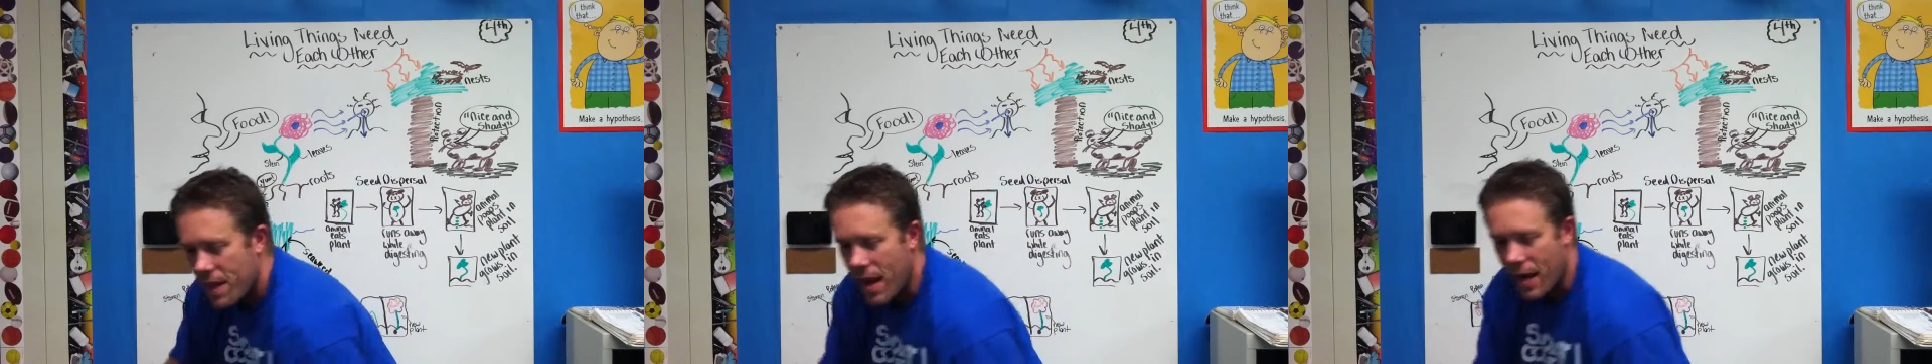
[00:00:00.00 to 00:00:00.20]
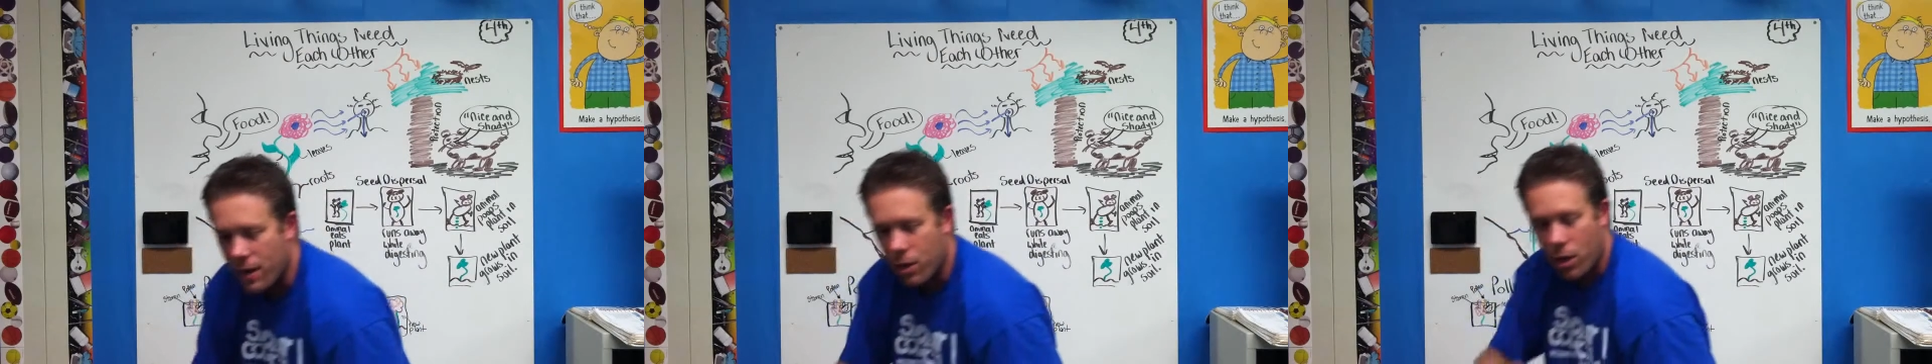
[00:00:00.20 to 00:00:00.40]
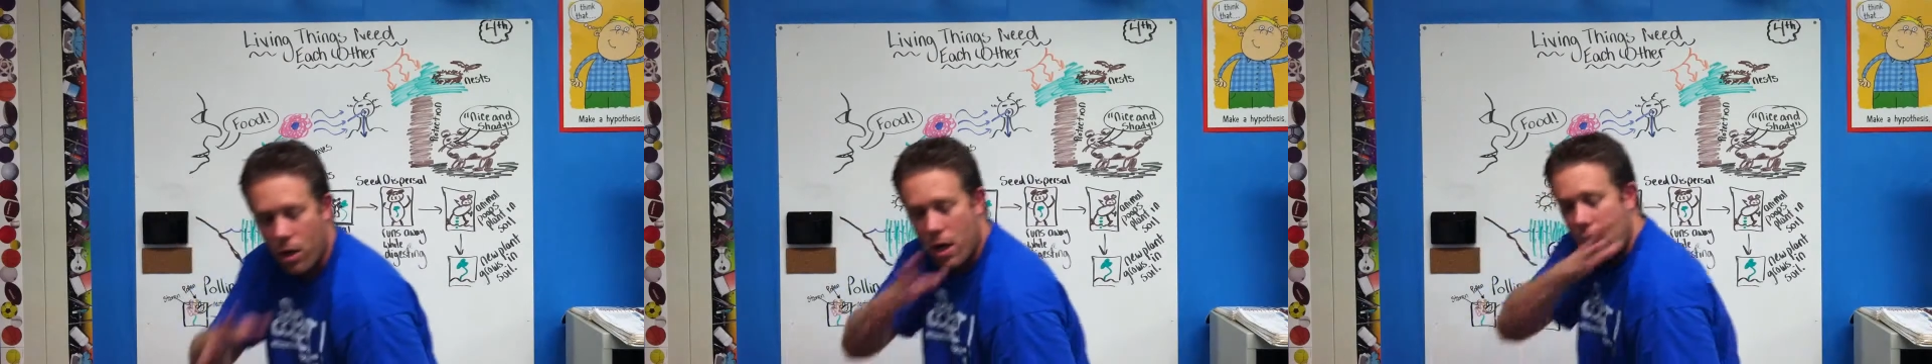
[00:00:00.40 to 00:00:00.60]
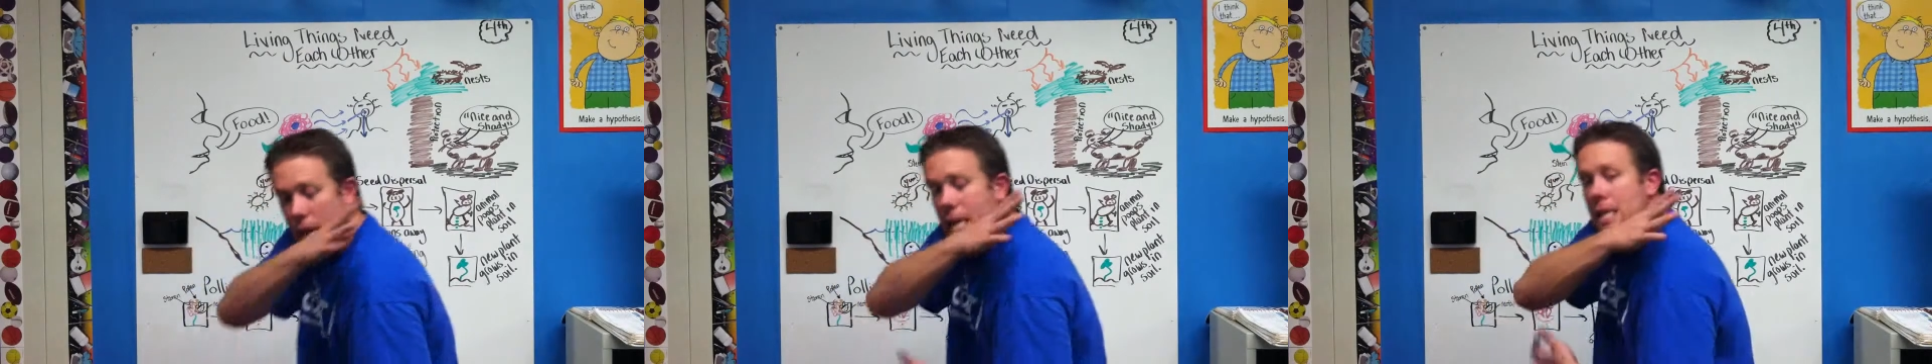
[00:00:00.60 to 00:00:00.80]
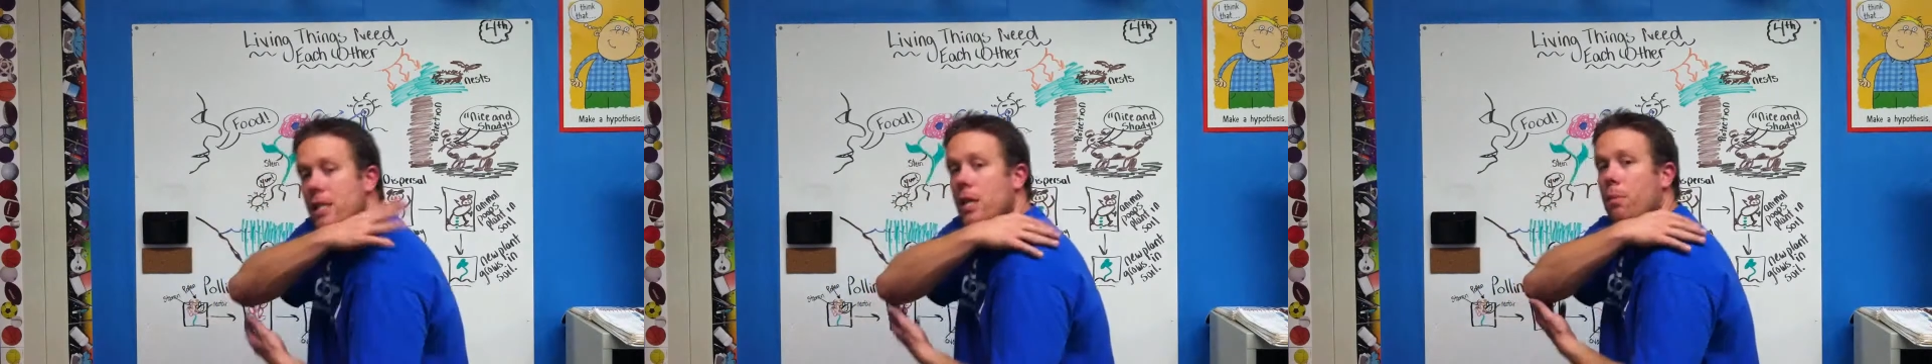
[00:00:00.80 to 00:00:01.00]
the nectar,
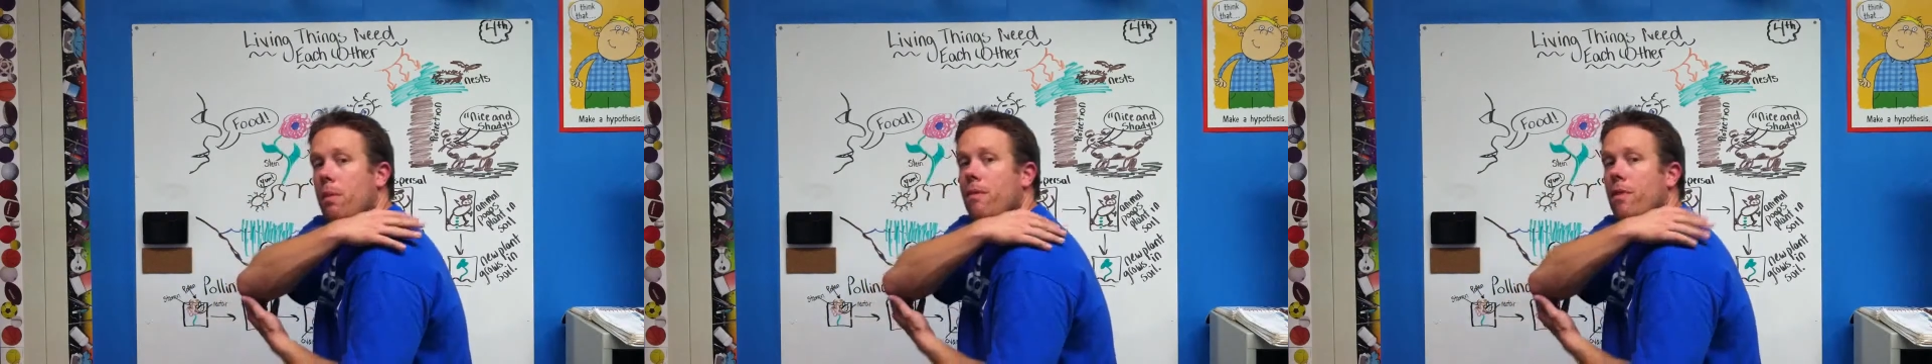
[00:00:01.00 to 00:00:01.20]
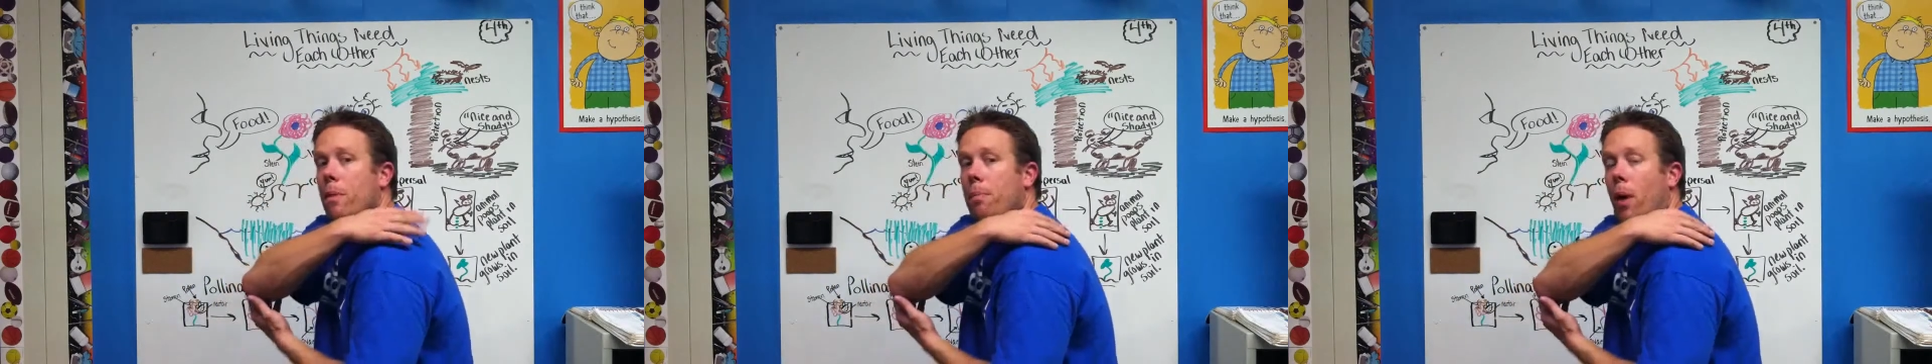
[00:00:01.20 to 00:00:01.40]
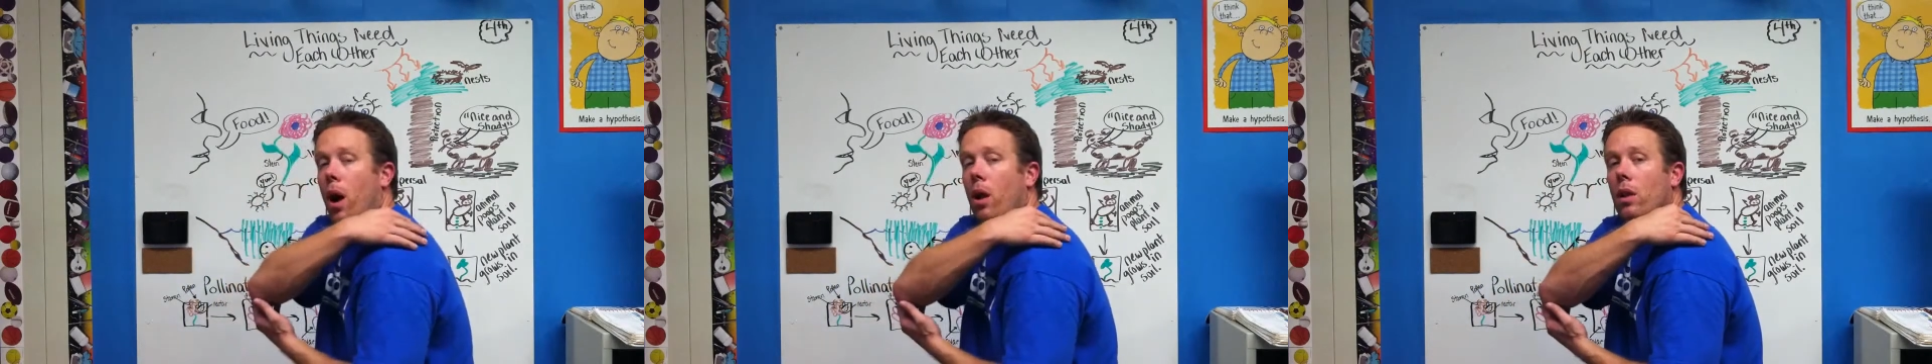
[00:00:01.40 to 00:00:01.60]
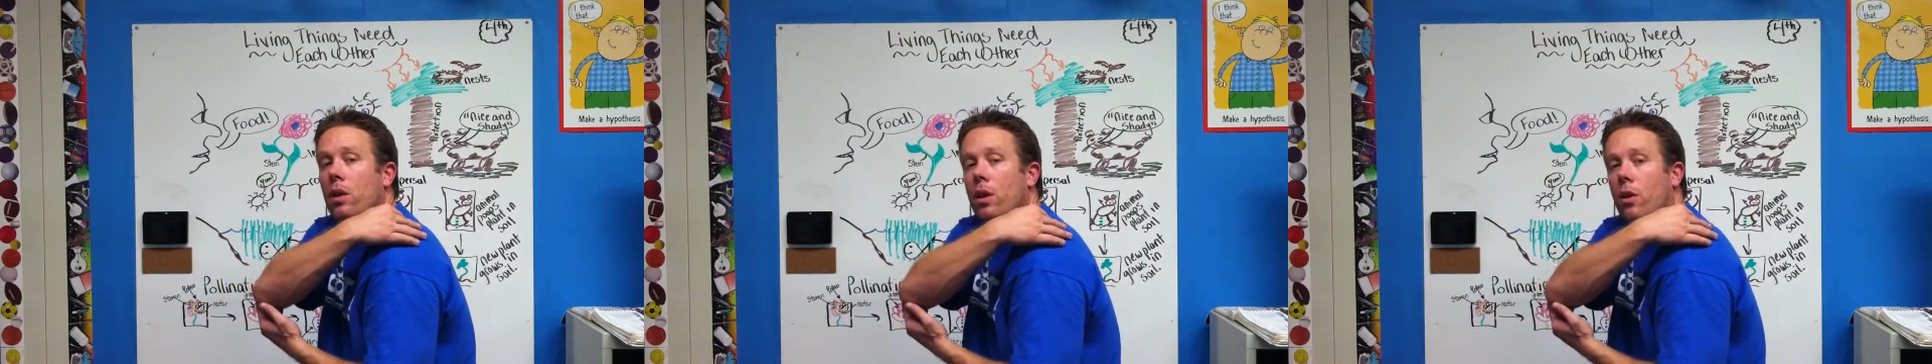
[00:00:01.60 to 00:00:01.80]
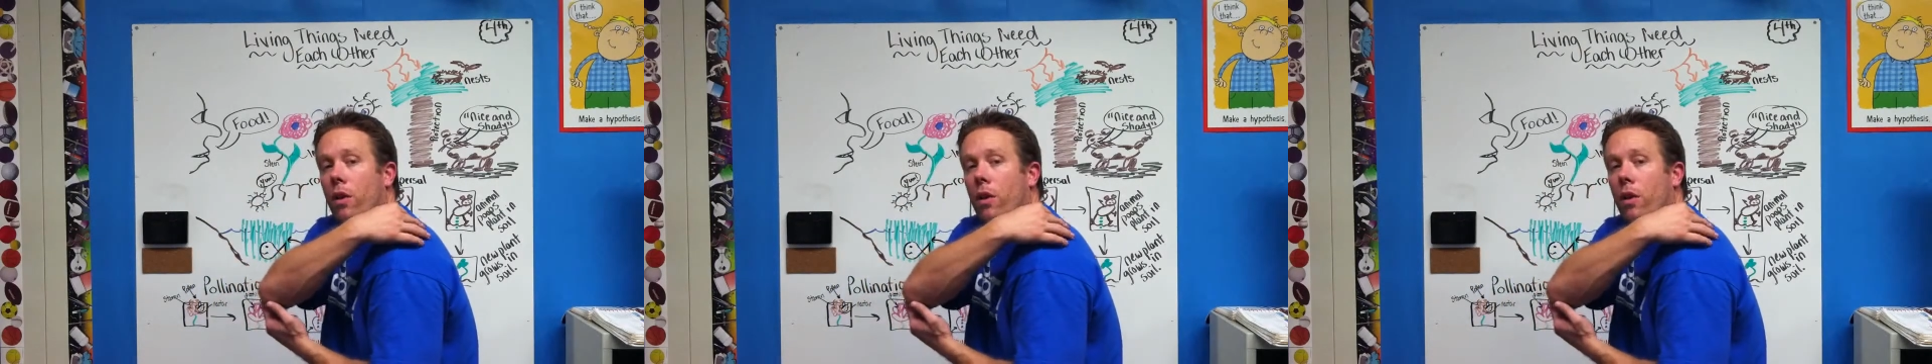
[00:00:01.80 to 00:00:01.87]
some of the pollen